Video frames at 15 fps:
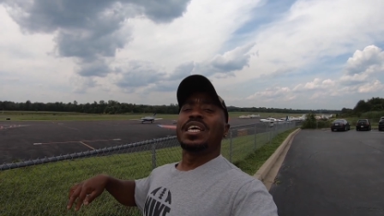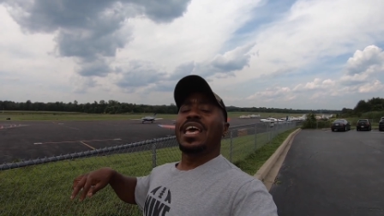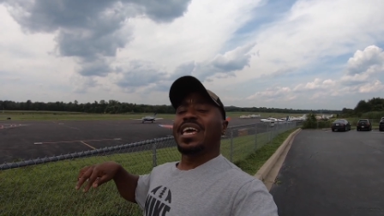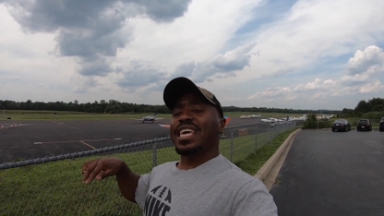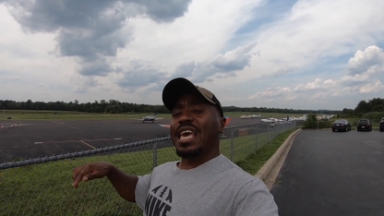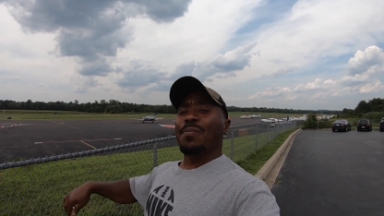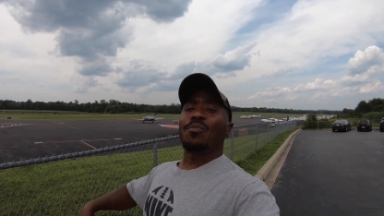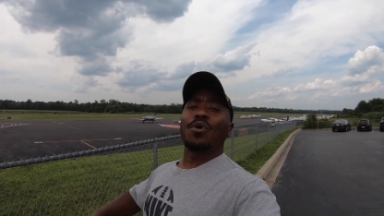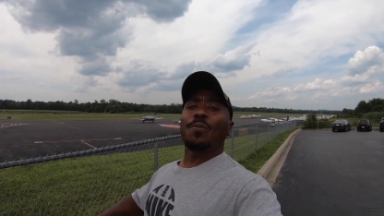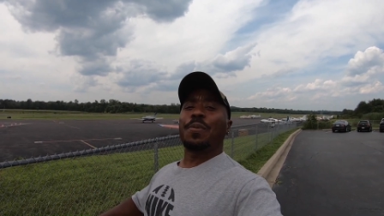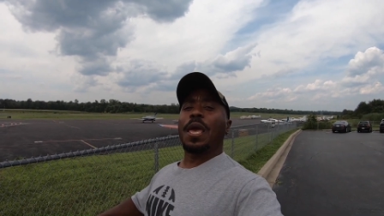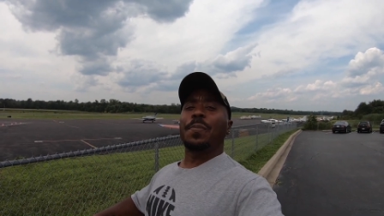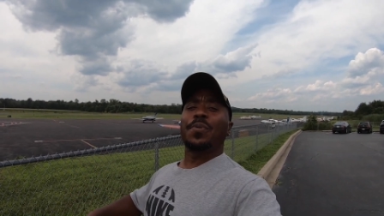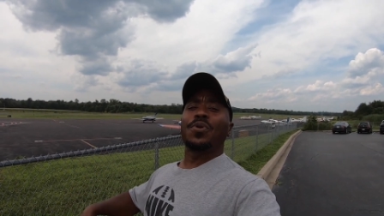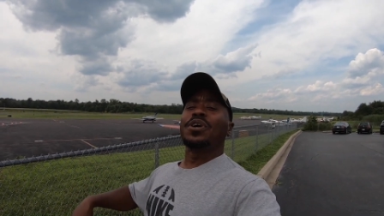and get more
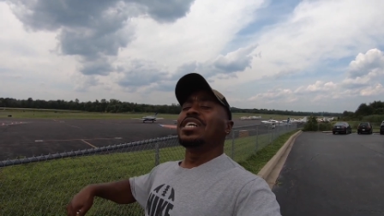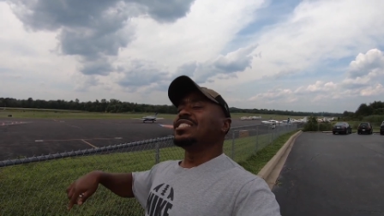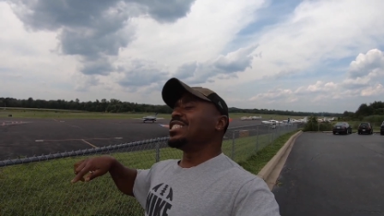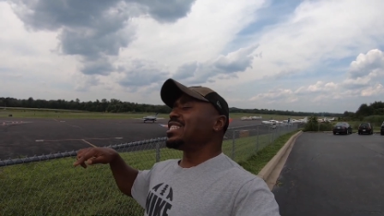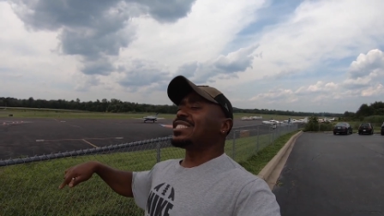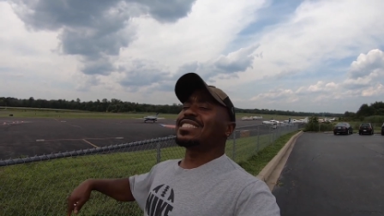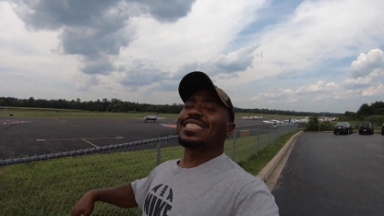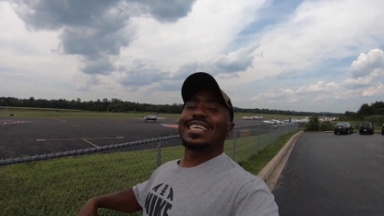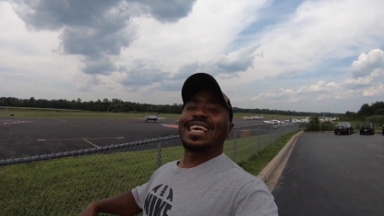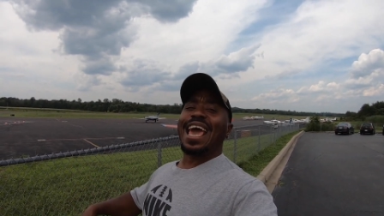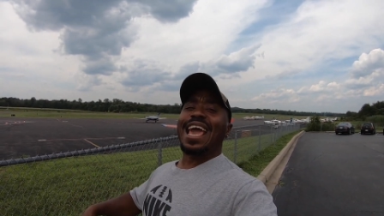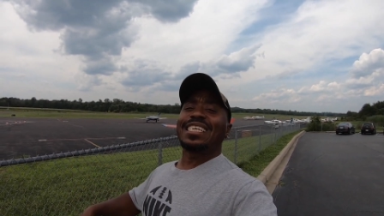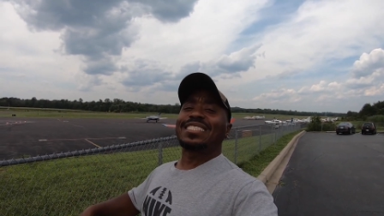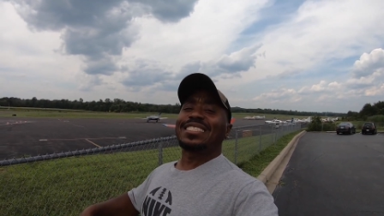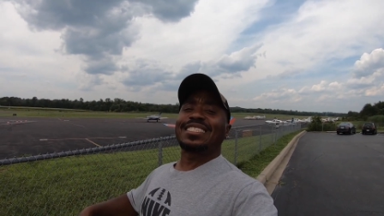people just as
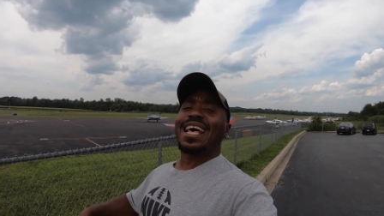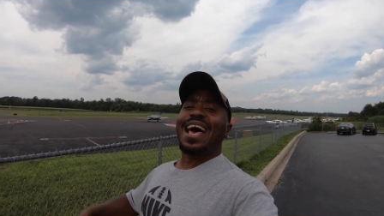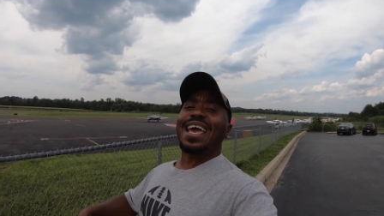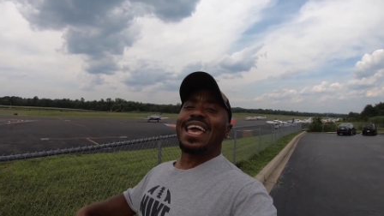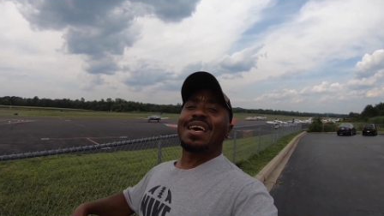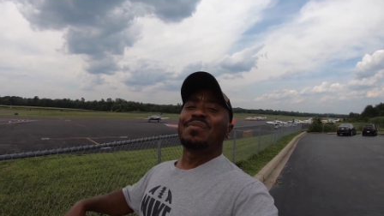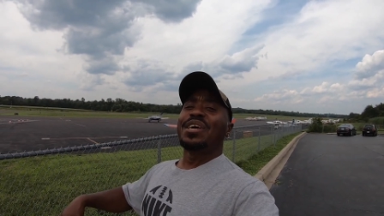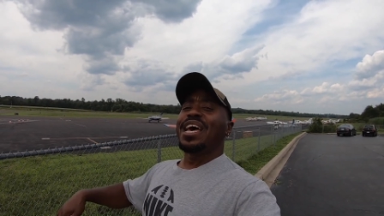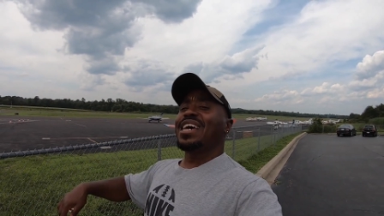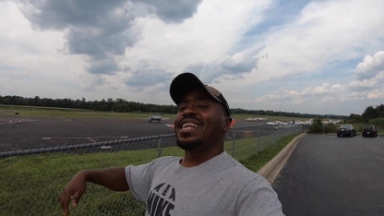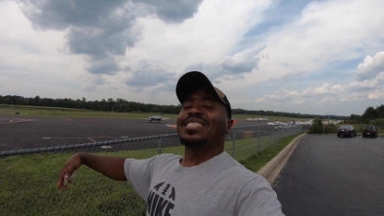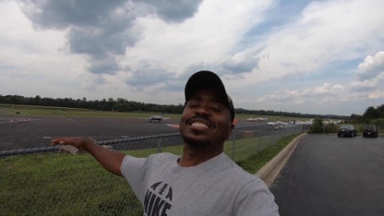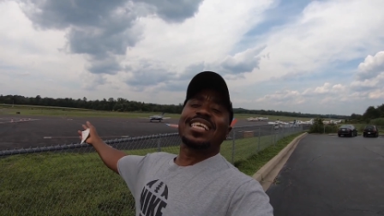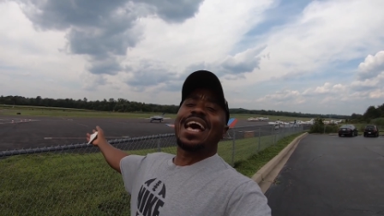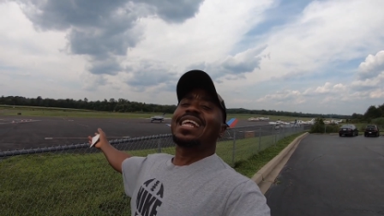engaged as I am and
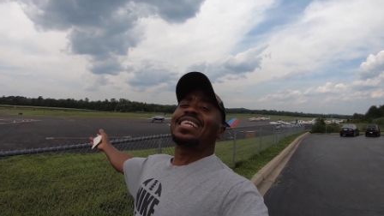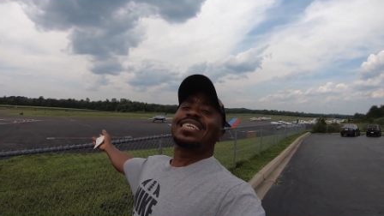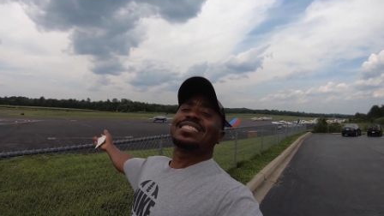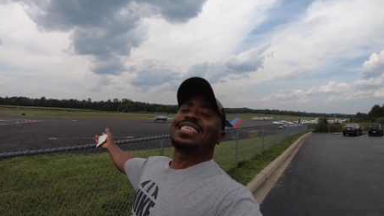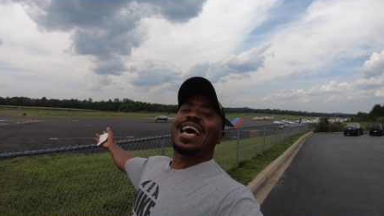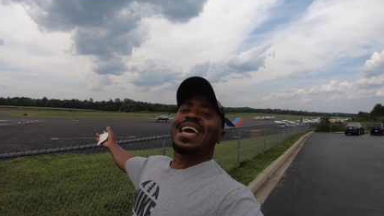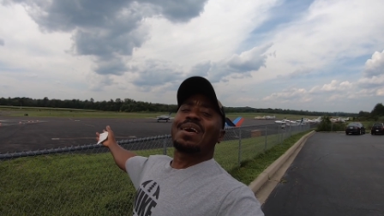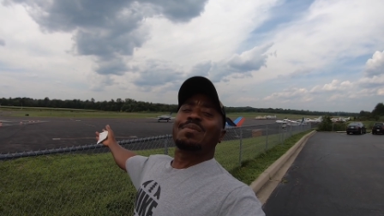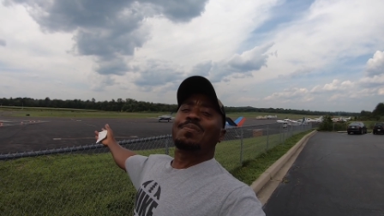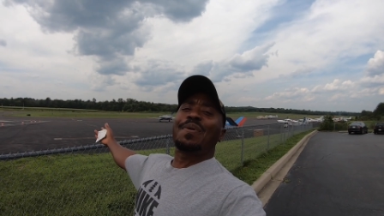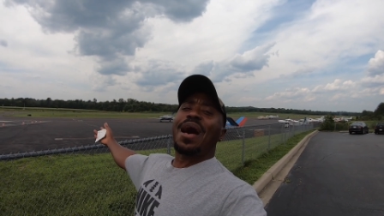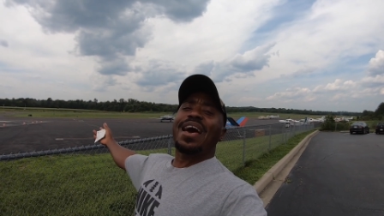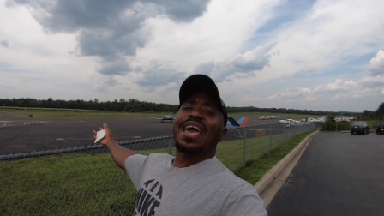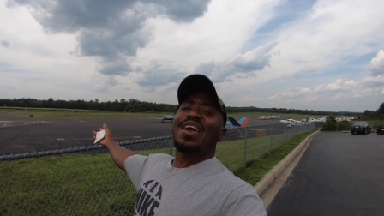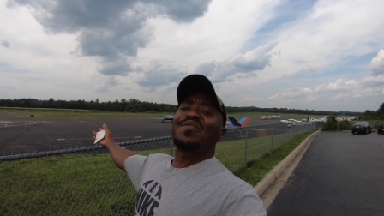excited as I am
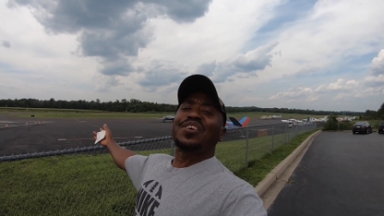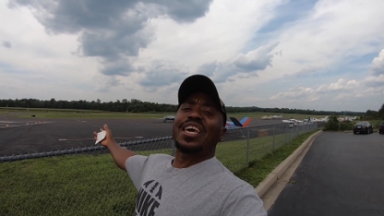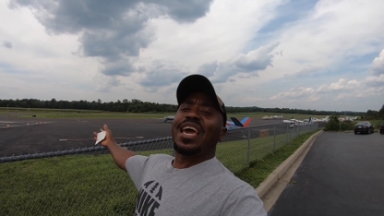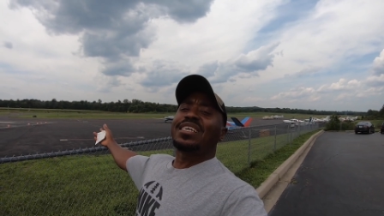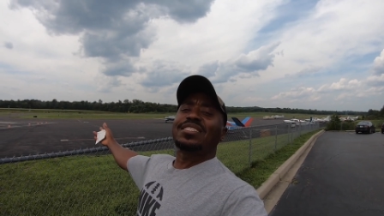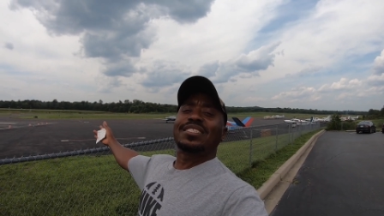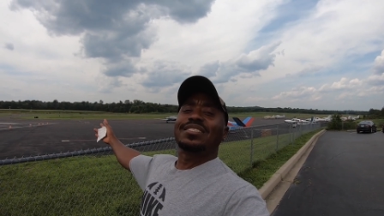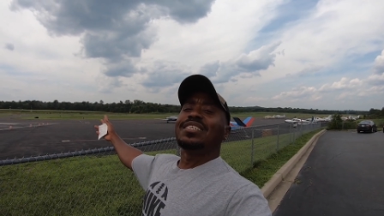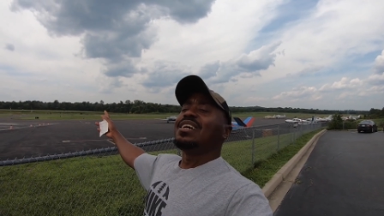about aviation,